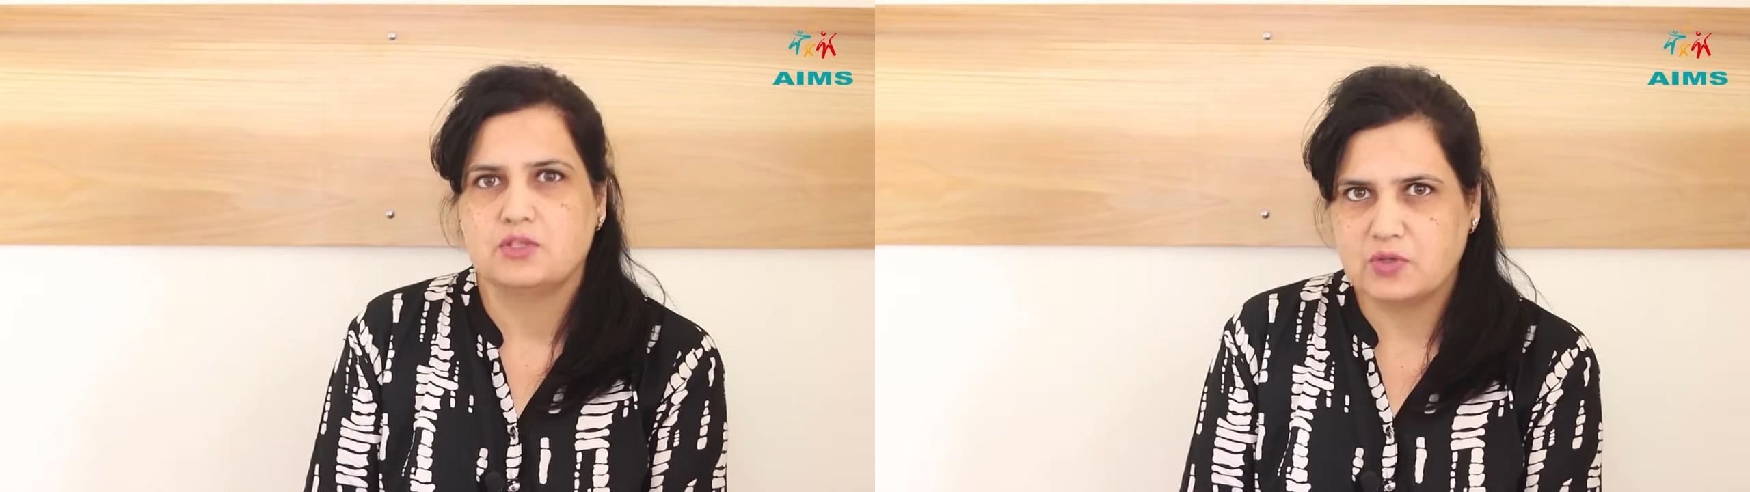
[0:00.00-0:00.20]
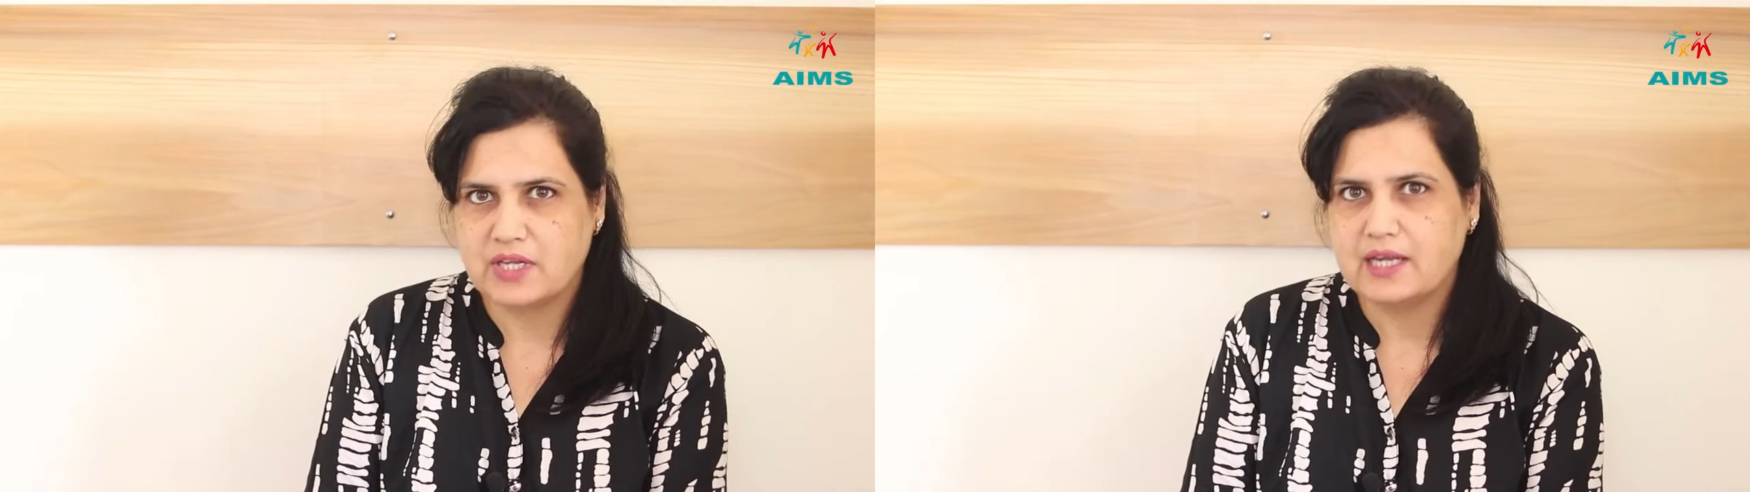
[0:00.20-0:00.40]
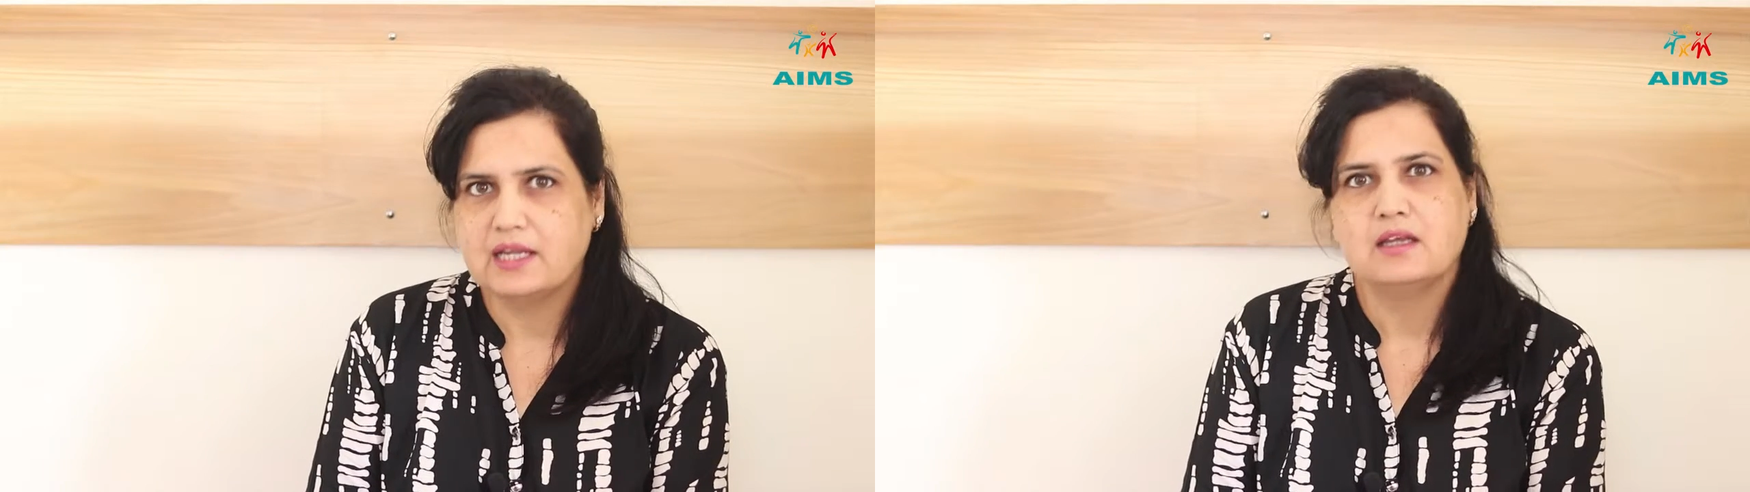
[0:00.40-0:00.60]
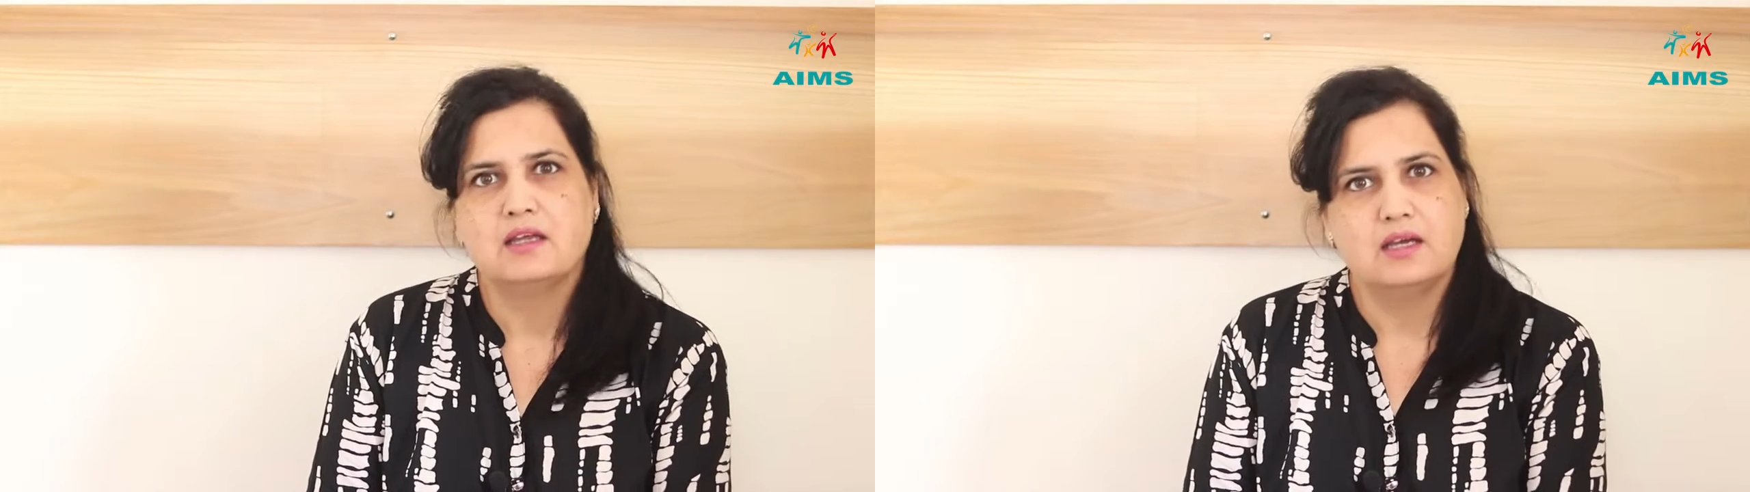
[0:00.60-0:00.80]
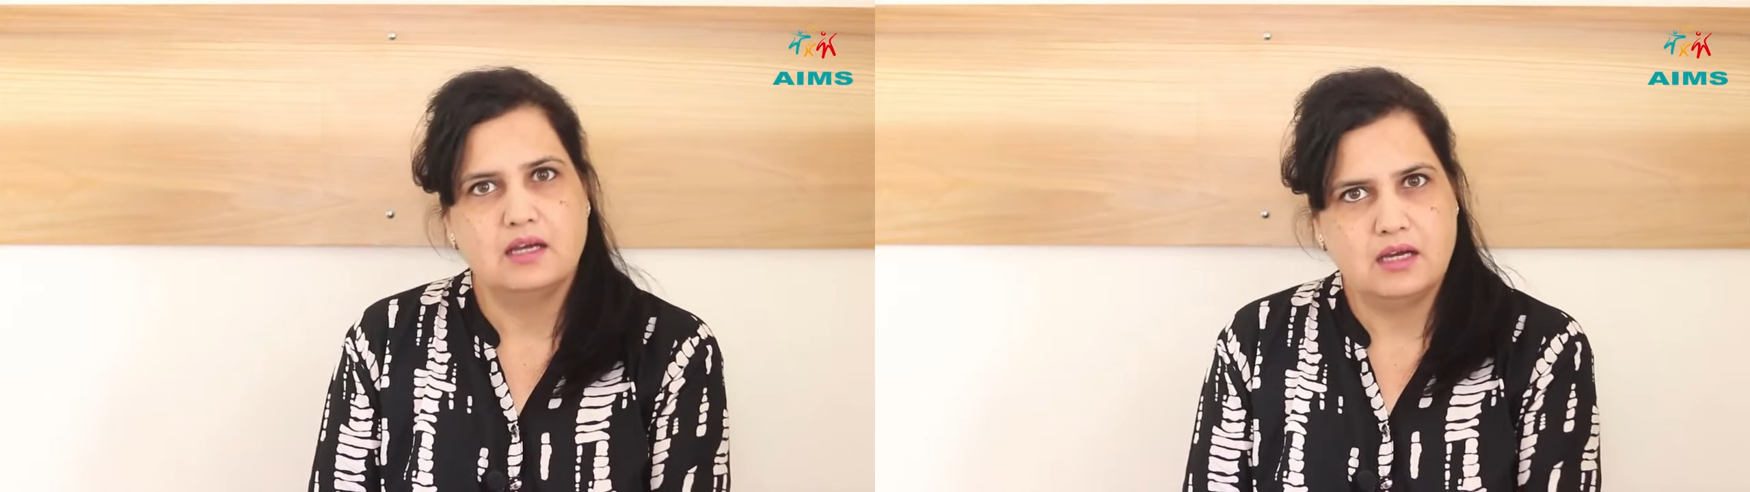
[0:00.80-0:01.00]
Today,
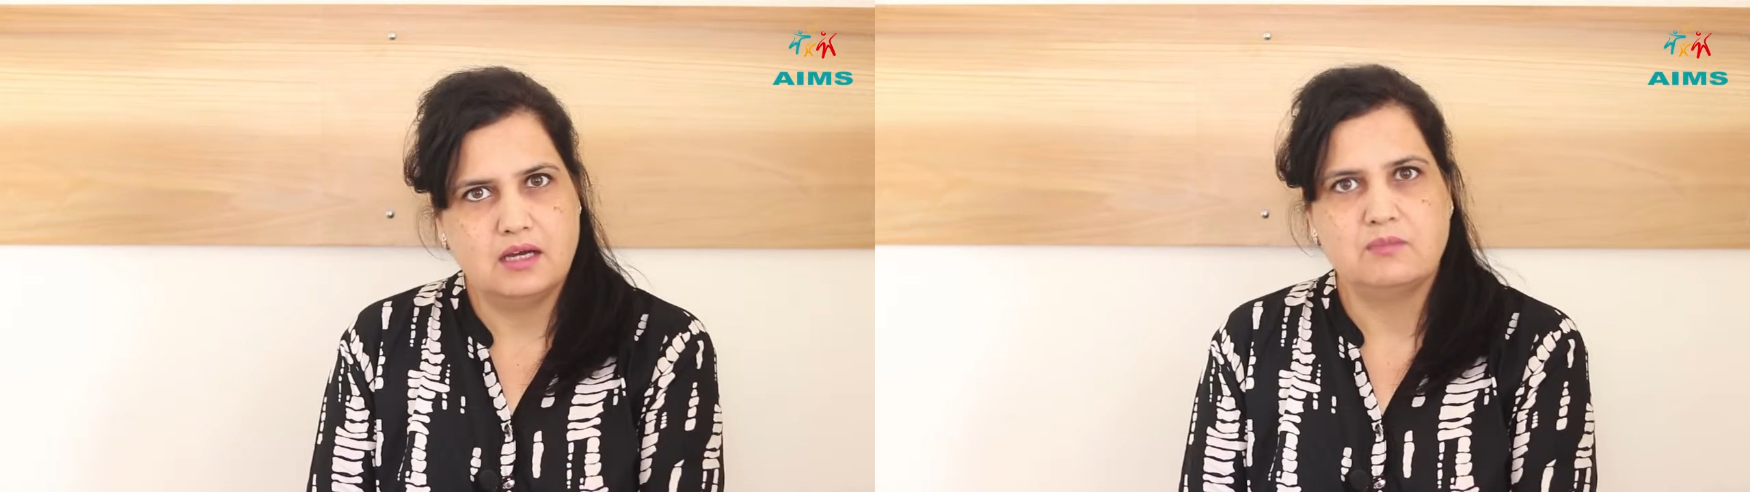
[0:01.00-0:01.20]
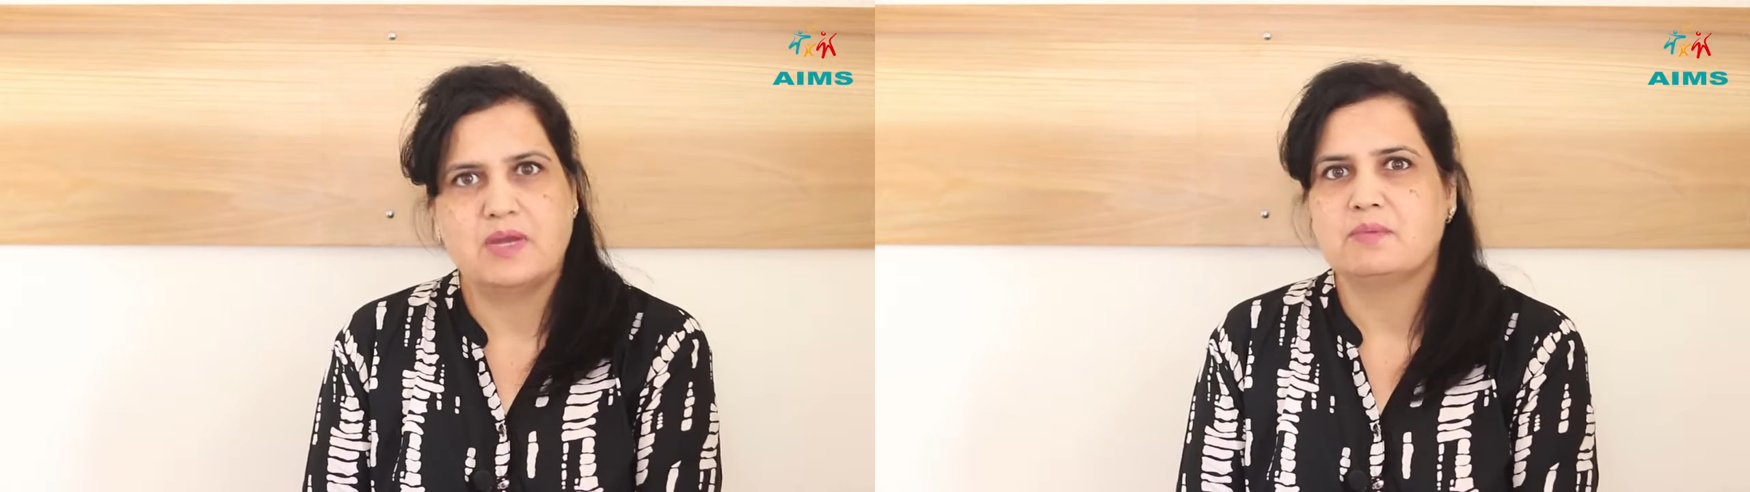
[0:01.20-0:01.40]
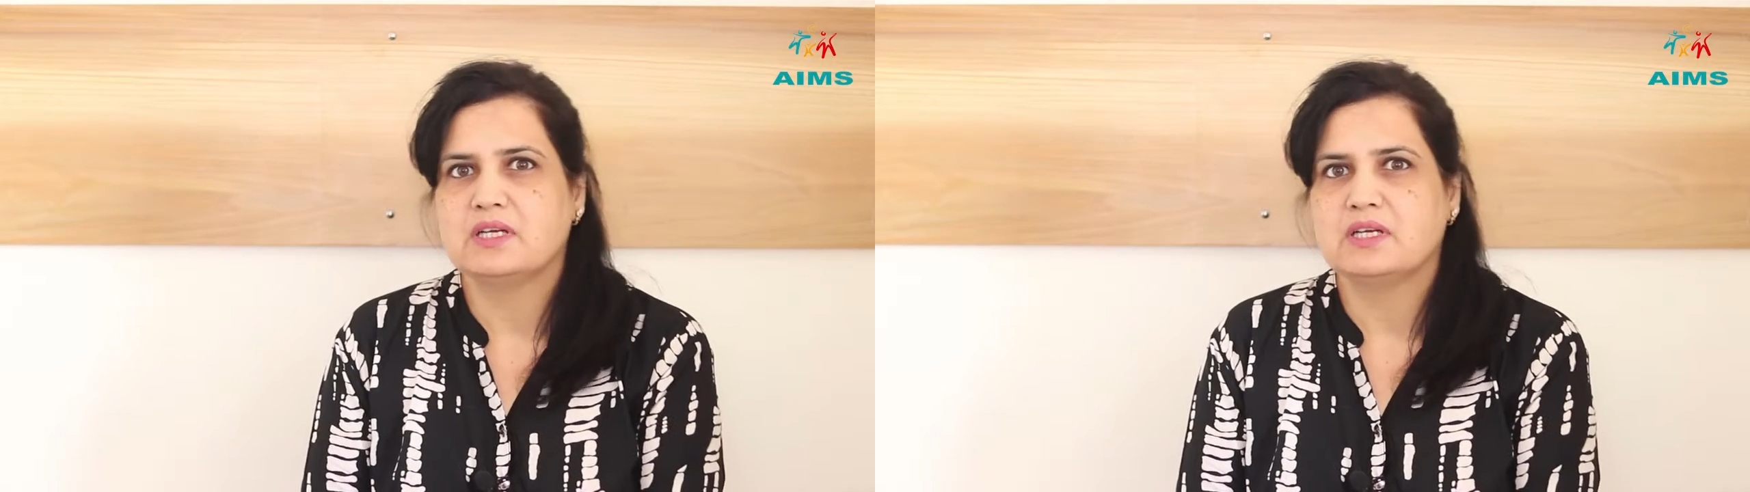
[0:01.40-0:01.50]
my